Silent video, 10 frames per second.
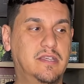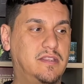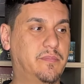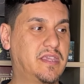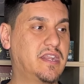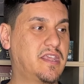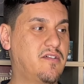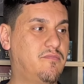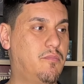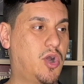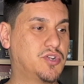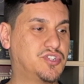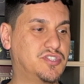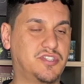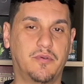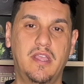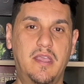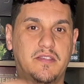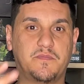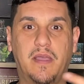beginning of March, and so
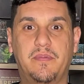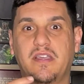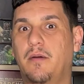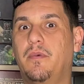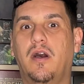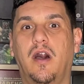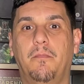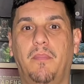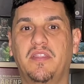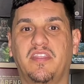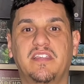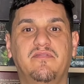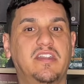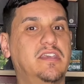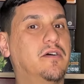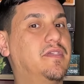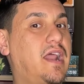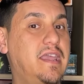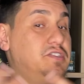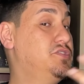this might become a monthly video that
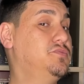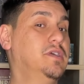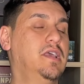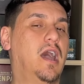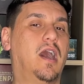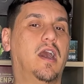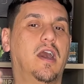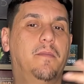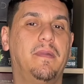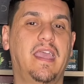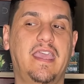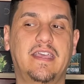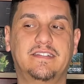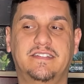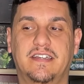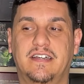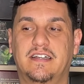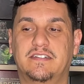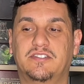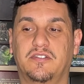I do.
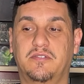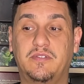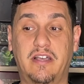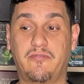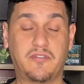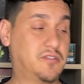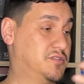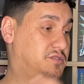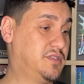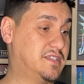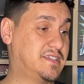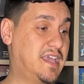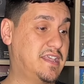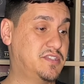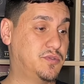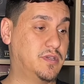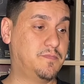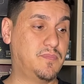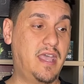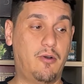So without further ado, let's get into it.
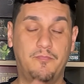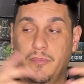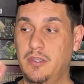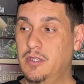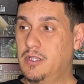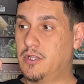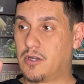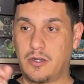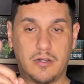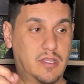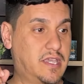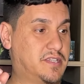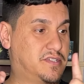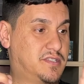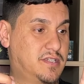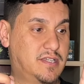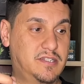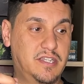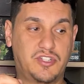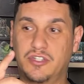Now, the earliest
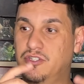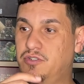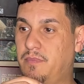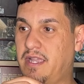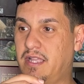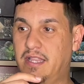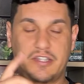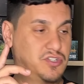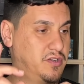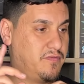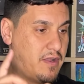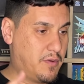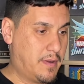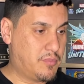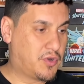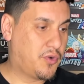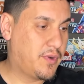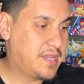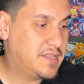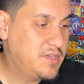addition to my collection, if I remember
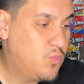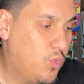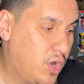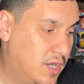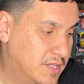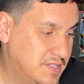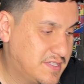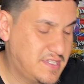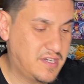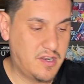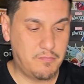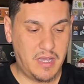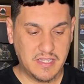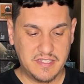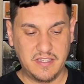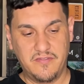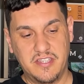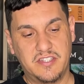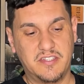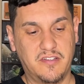correctly, was I did an unboxing of
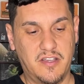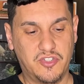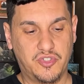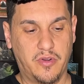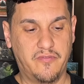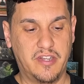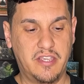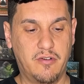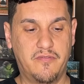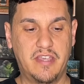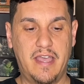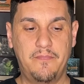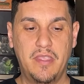this short video of that,